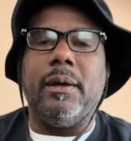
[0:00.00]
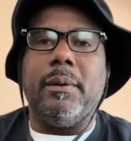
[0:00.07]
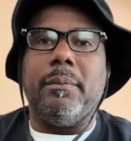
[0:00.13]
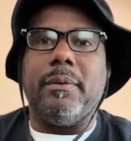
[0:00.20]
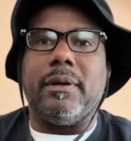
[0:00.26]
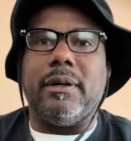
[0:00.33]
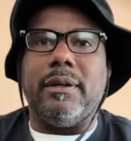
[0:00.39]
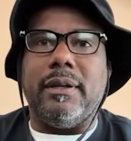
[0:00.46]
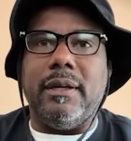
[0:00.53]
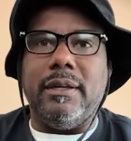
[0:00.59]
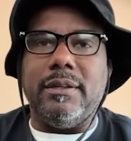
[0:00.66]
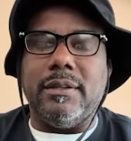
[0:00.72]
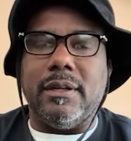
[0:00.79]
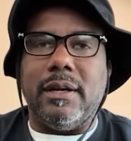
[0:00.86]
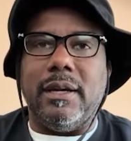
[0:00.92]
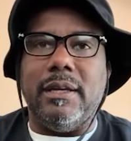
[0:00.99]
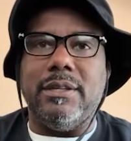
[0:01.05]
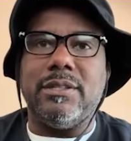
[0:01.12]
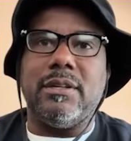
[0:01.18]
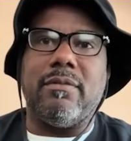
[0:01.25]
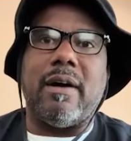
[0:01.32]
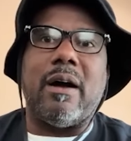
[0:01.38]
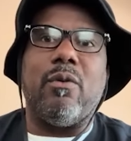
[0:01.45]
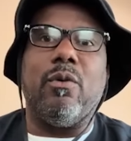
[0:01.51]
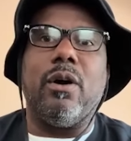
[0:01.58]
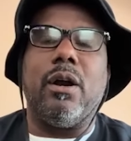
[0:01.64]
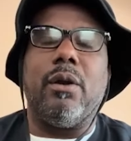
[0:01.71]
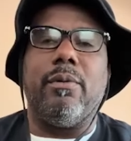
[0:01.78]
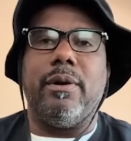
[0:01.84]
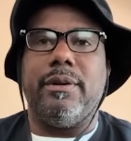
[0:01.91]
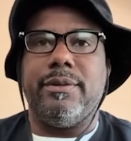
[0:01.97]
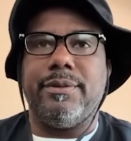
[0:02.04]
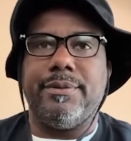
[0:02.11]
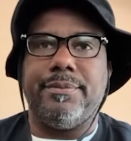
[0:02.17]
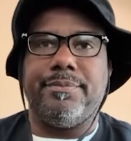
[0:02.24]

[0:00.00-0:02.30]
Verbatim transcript: Because he's the least of our worries.